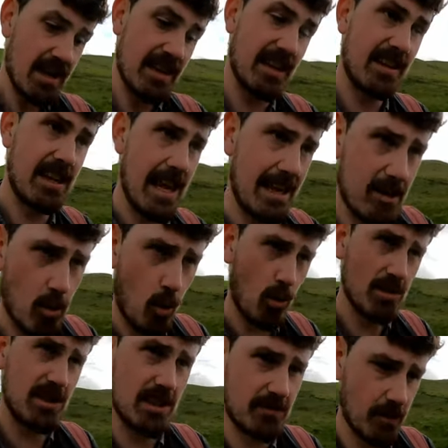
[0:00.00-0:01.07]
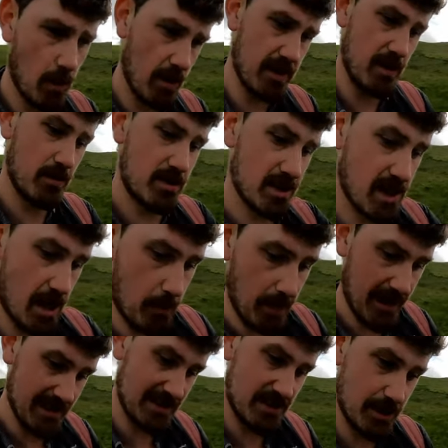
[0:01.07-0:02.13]
that then causes for you to go
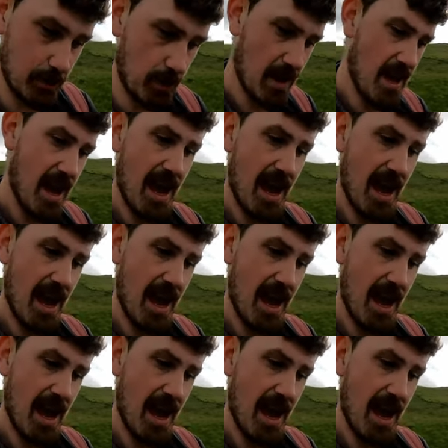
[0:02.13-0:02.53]
into